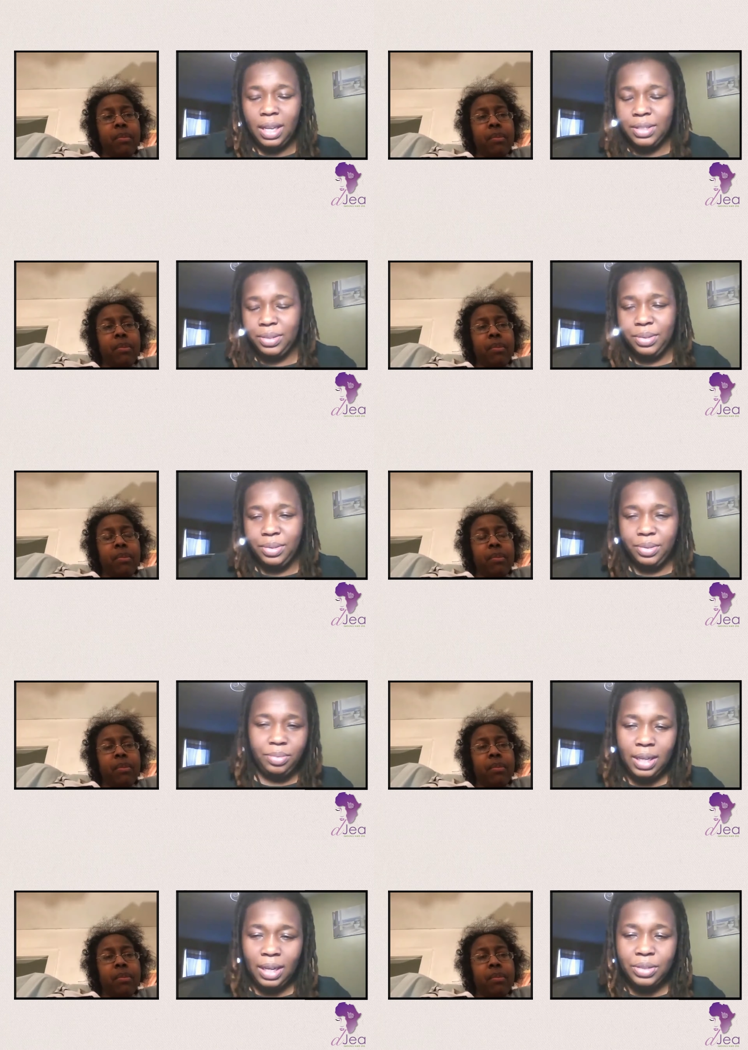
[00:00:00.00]
Speaker 1: as
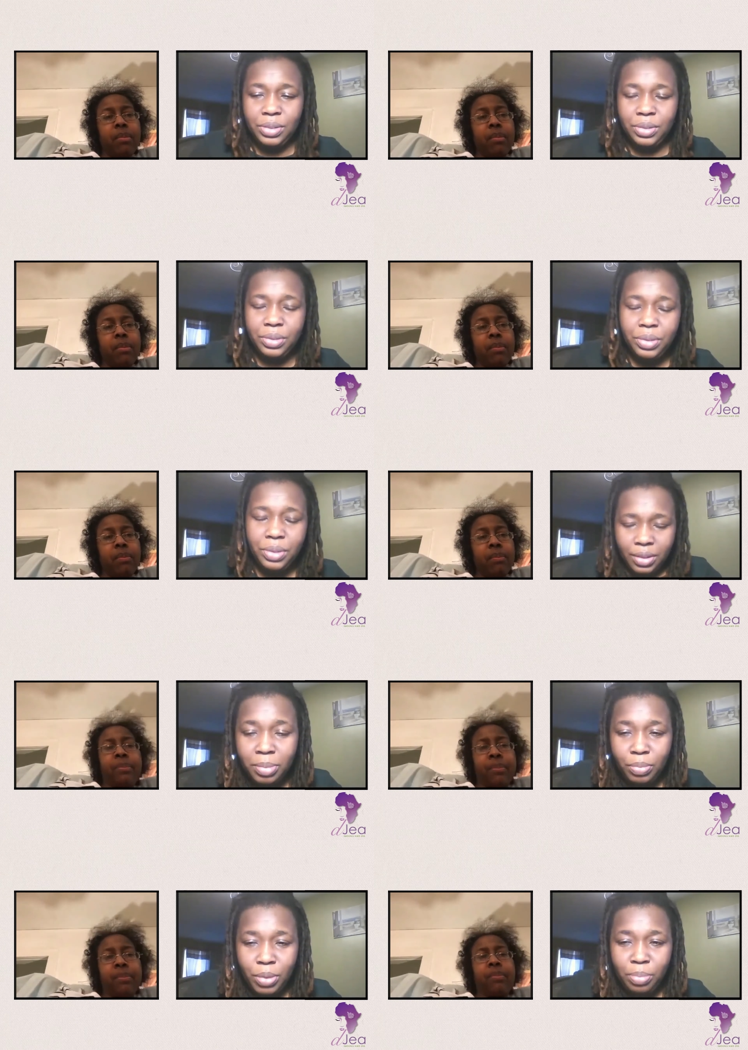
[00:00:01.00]
a doctor?
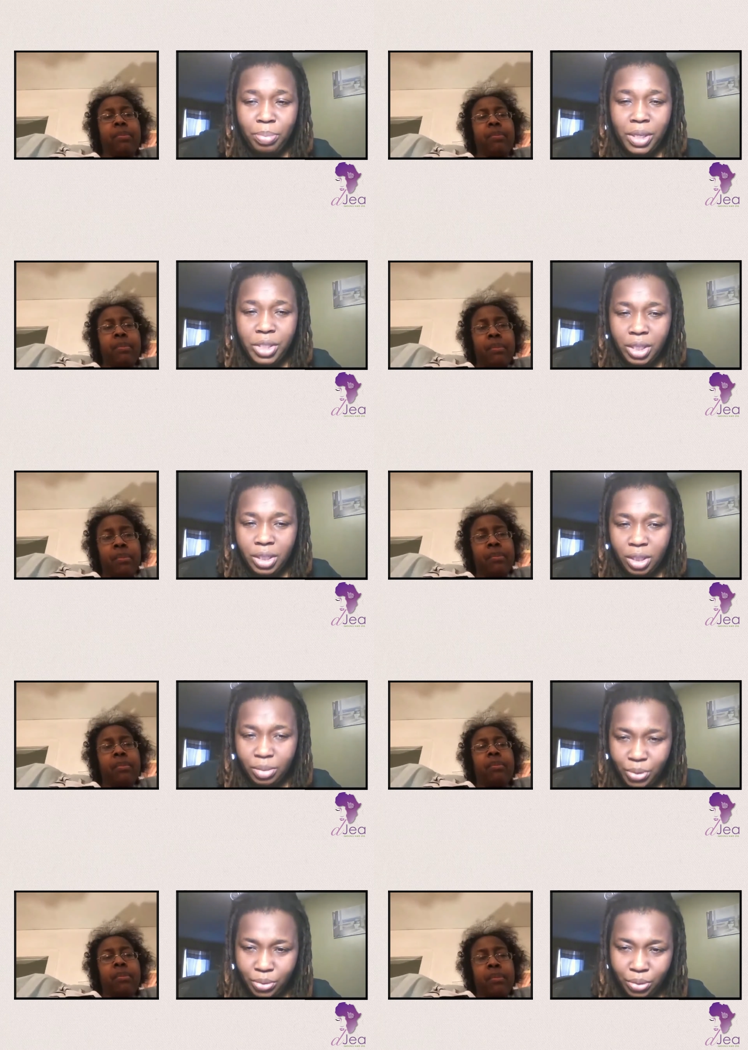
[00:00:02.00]
When a patient
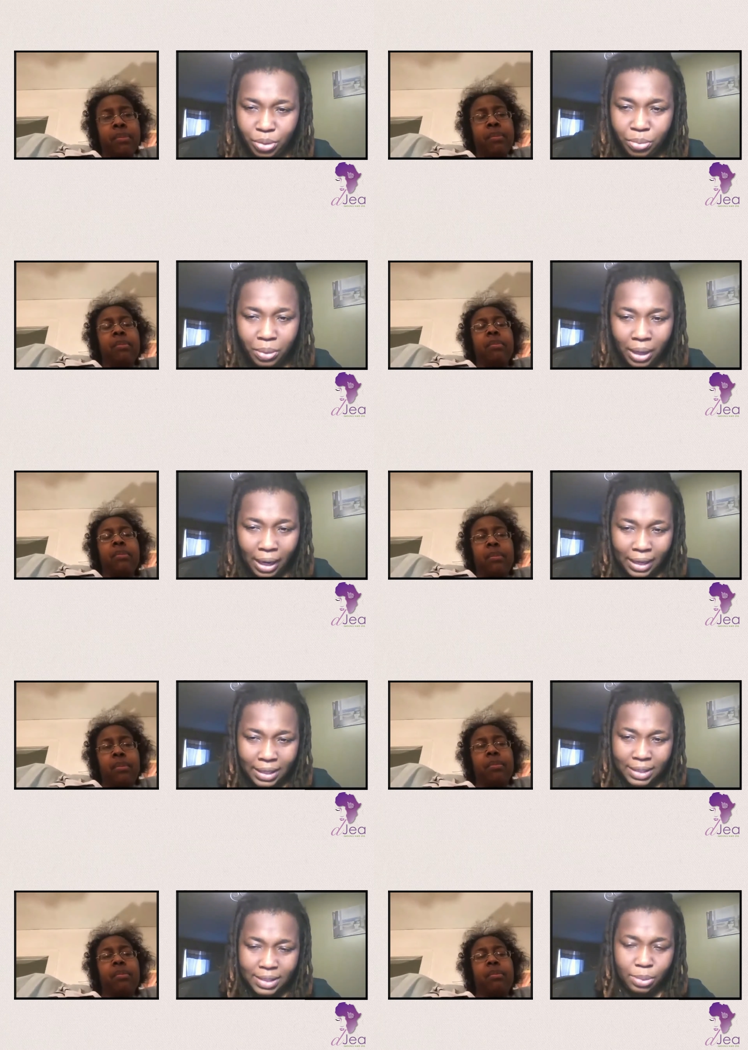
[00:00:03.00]
comes to you,
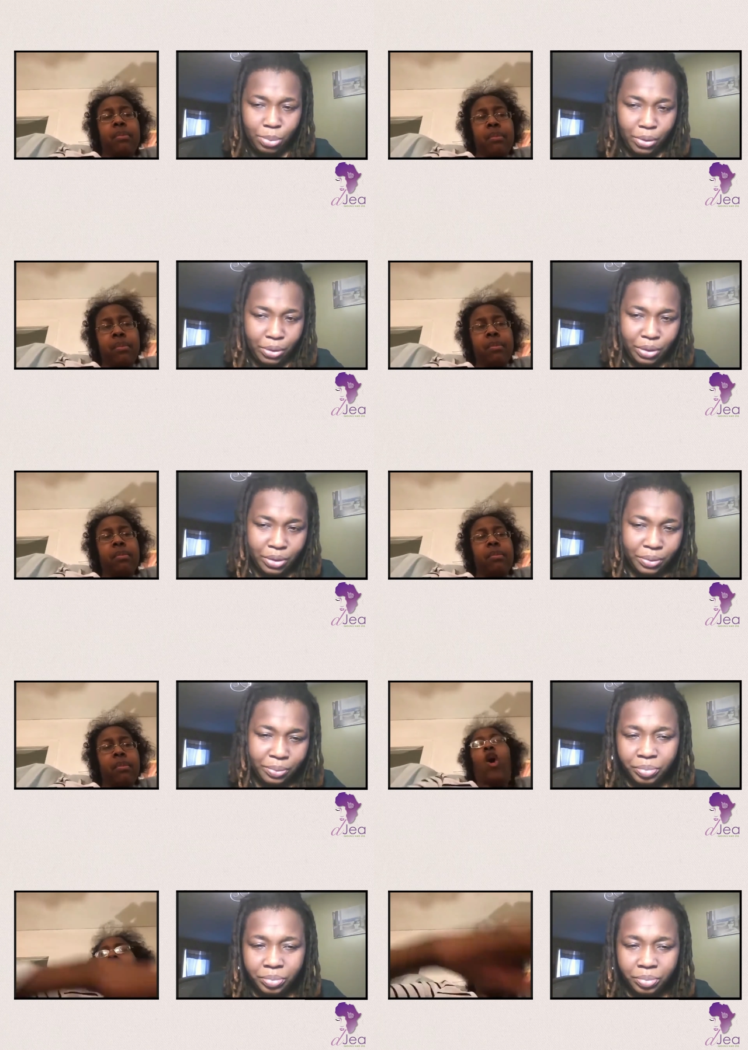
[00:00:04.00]
how does it work?
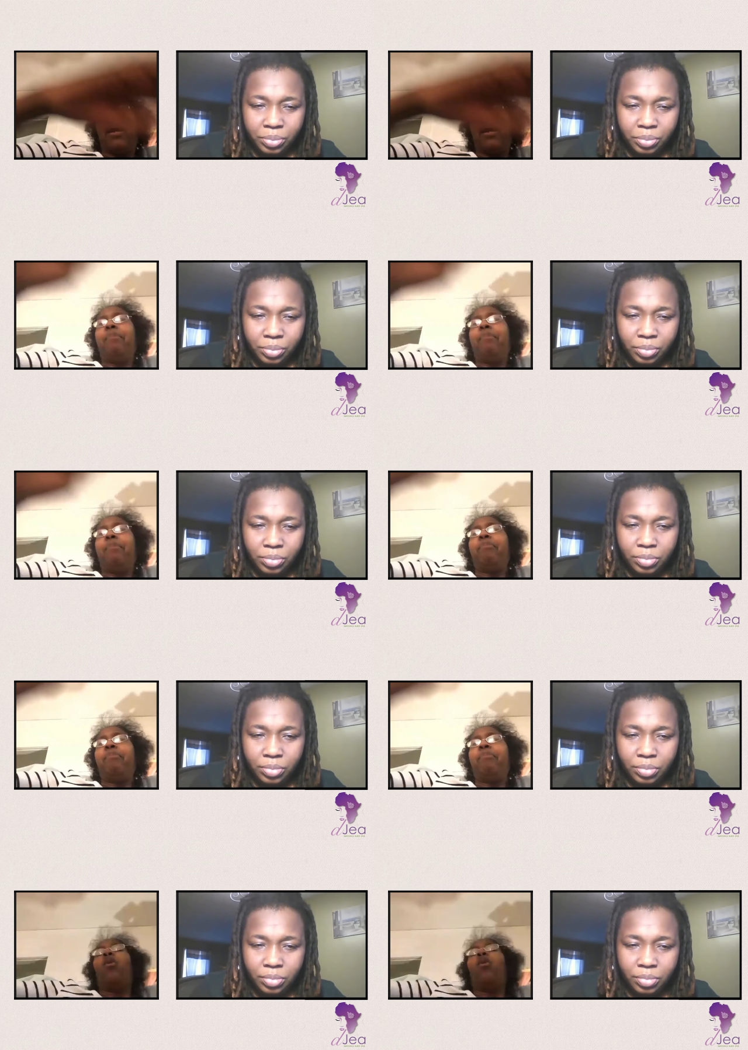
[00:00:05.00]
Speaker 2: Okay.
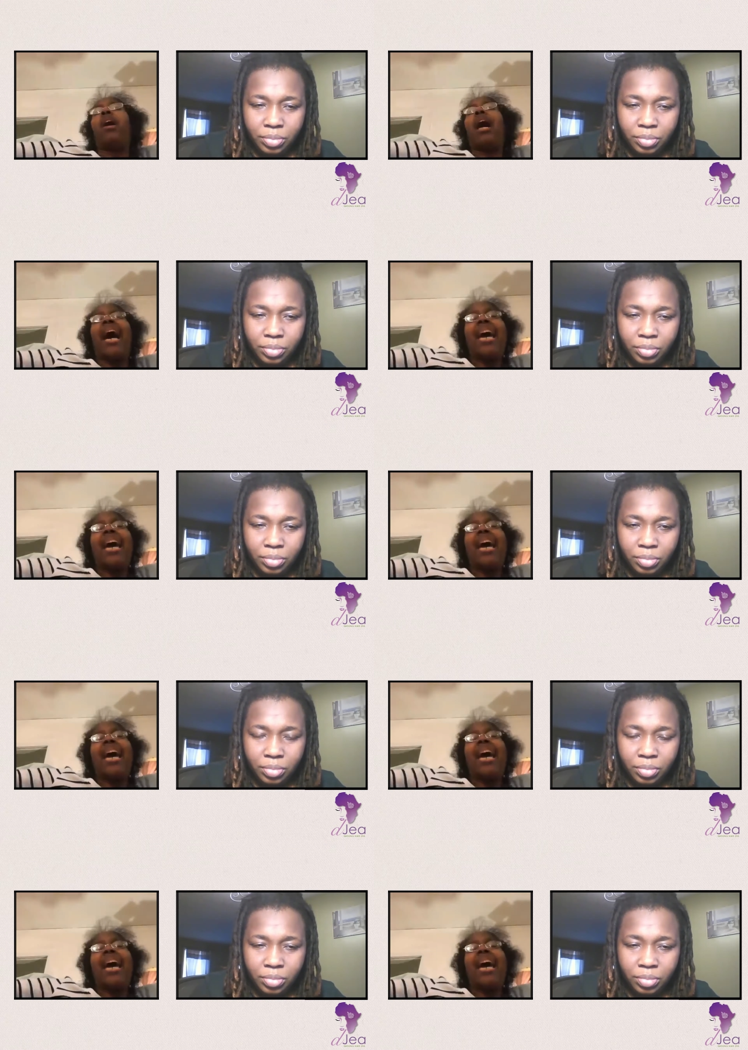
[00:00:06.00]
Well, I am
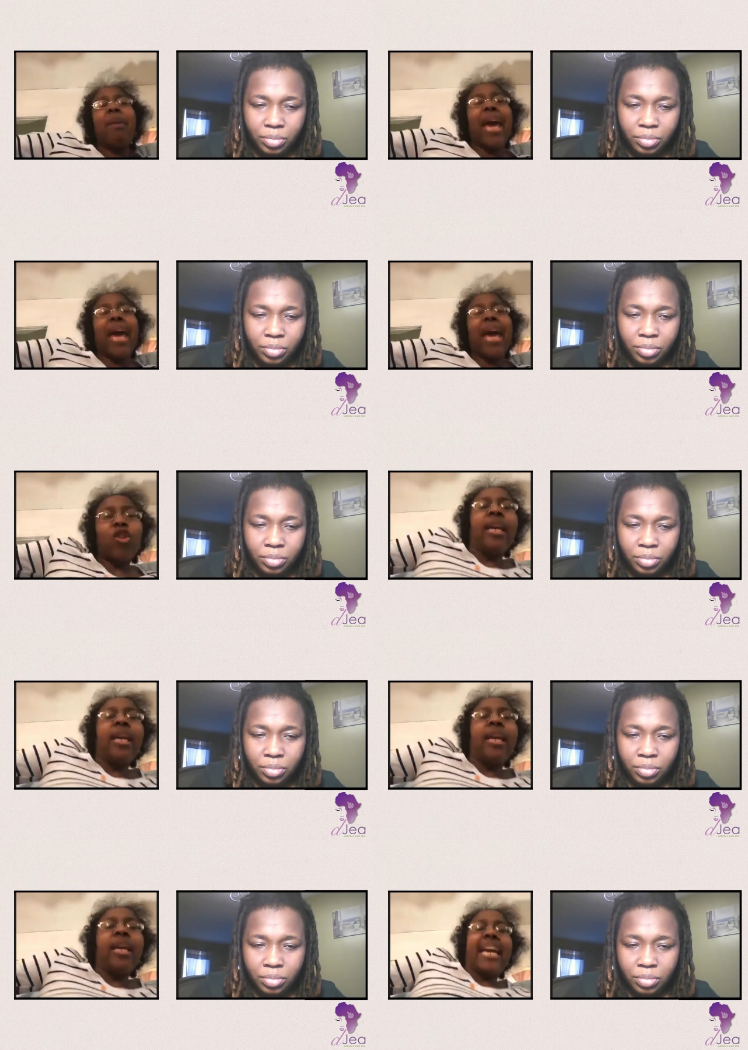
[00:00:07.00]
actually a
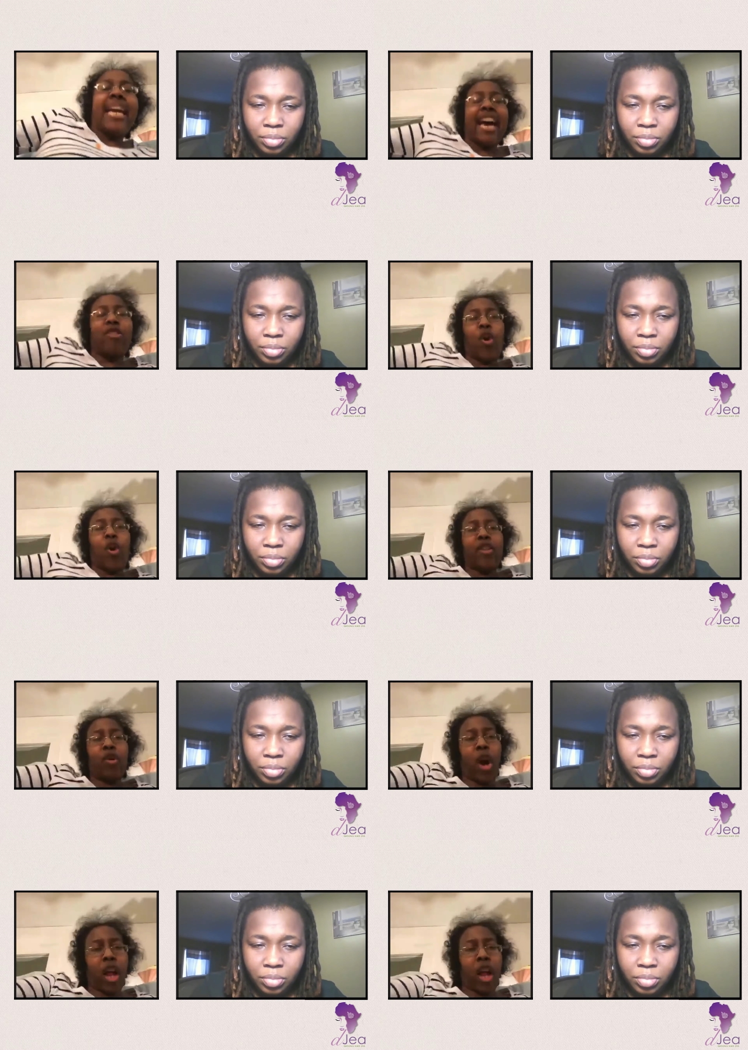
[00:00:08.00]

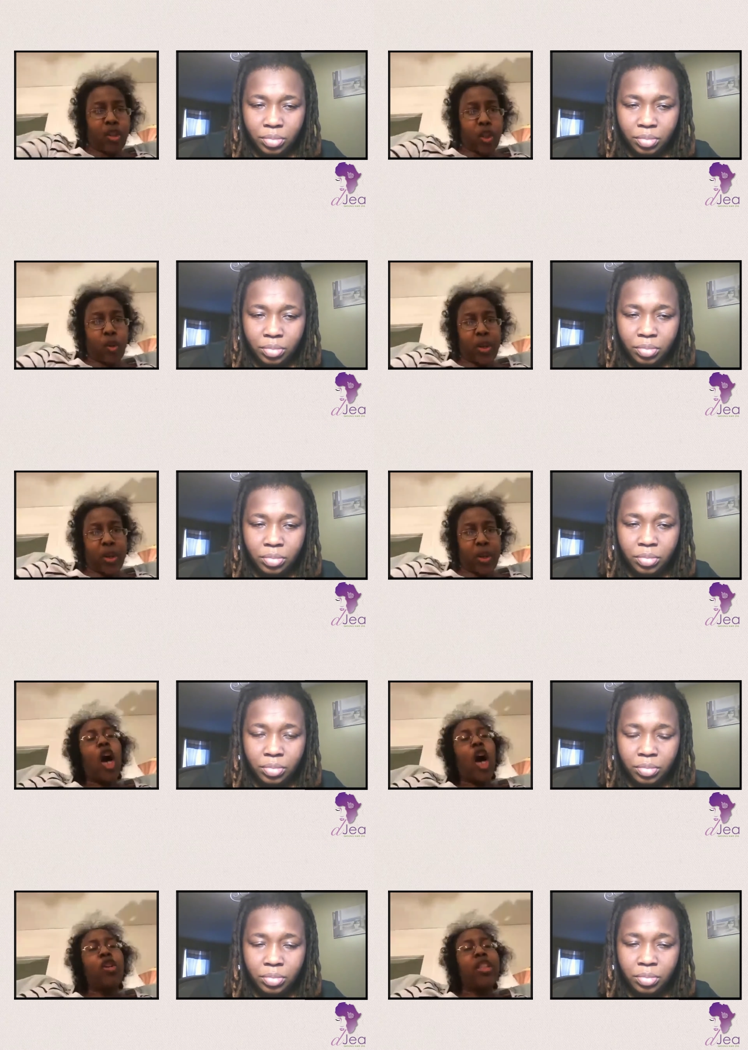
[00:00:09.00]
gastroenterologist, which is
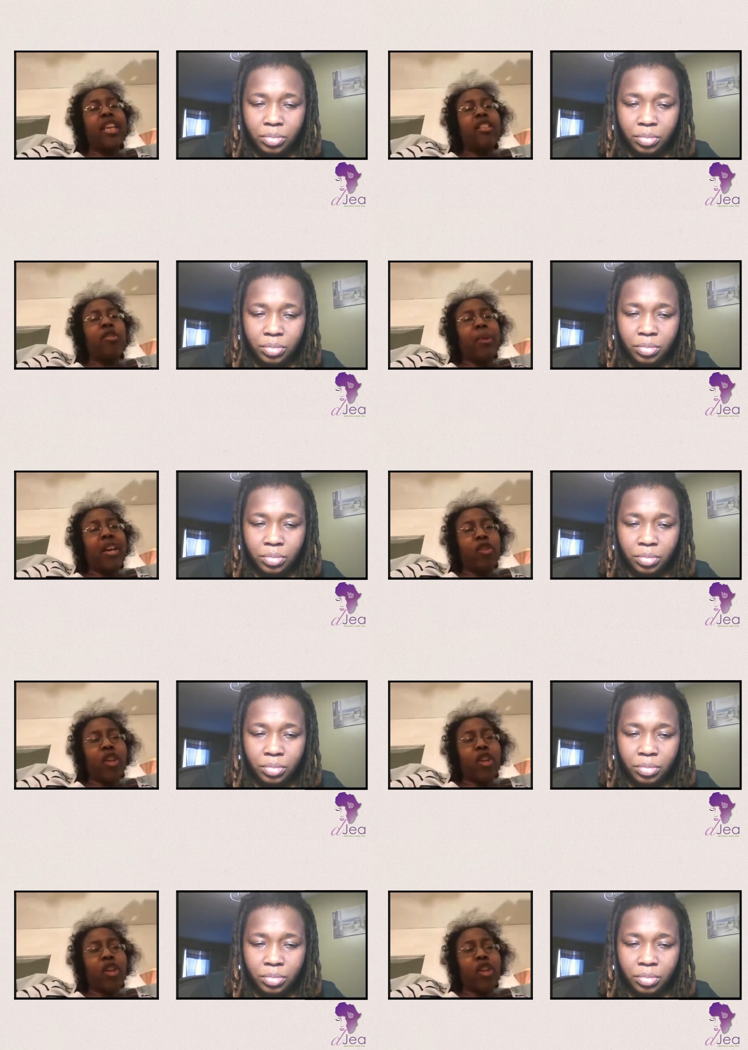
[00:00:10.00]
a doctor that